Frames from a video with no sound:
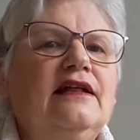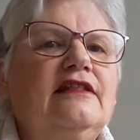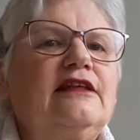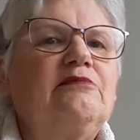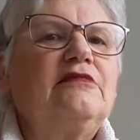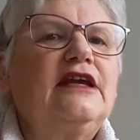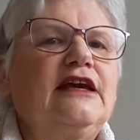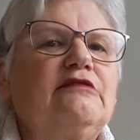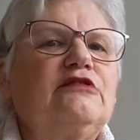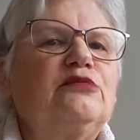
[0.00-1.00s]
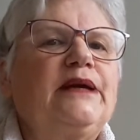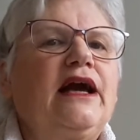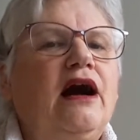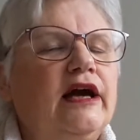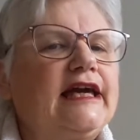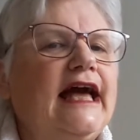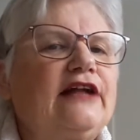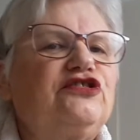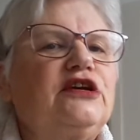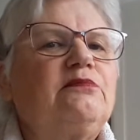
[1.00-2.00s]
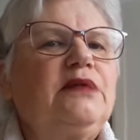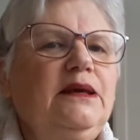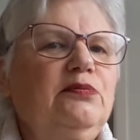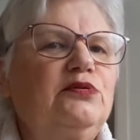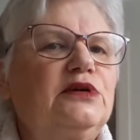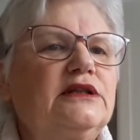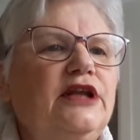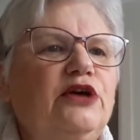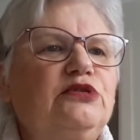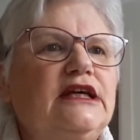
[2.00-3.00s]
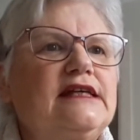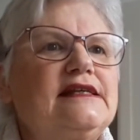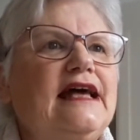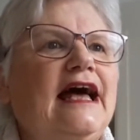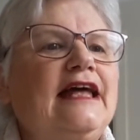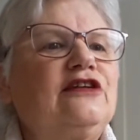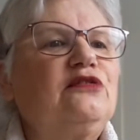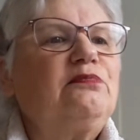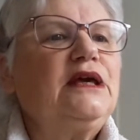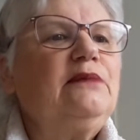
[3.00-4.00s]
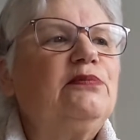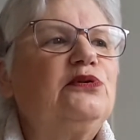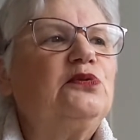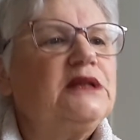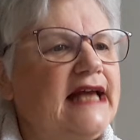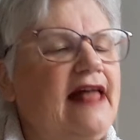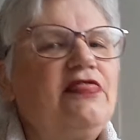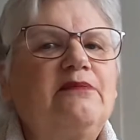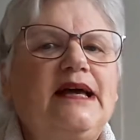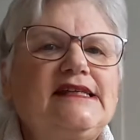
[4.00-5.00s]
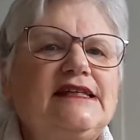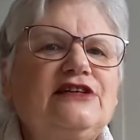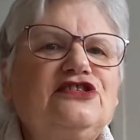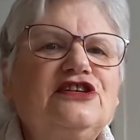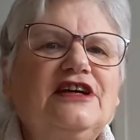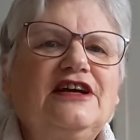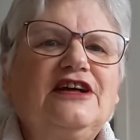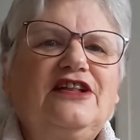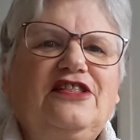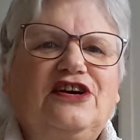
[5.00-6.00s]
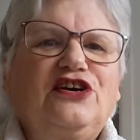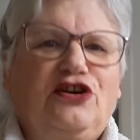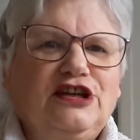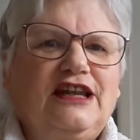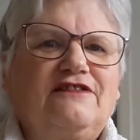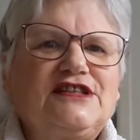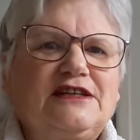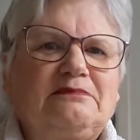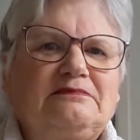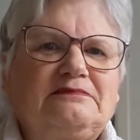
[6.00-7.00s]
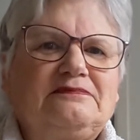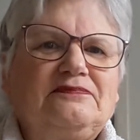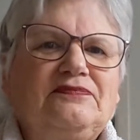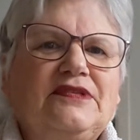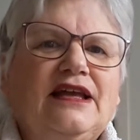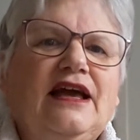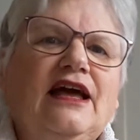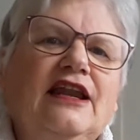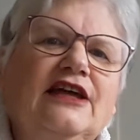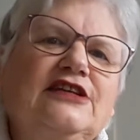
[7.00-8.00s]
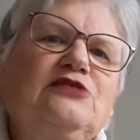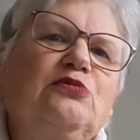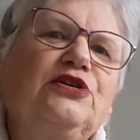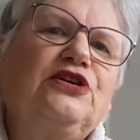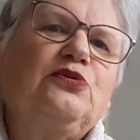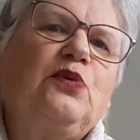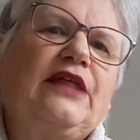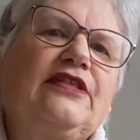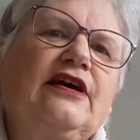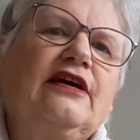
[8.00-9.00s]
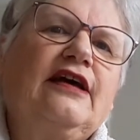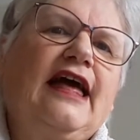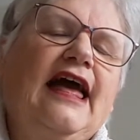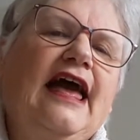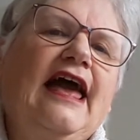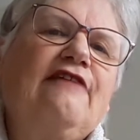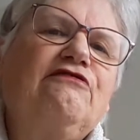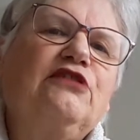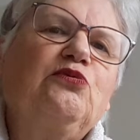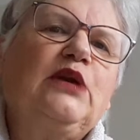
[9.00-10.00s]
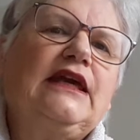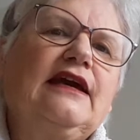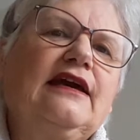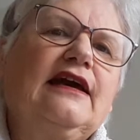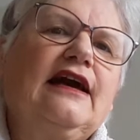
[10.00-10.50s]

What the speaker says: then it will be eye-catching, people will notice, and people will get the message that God loves them. And I did wonder whether every week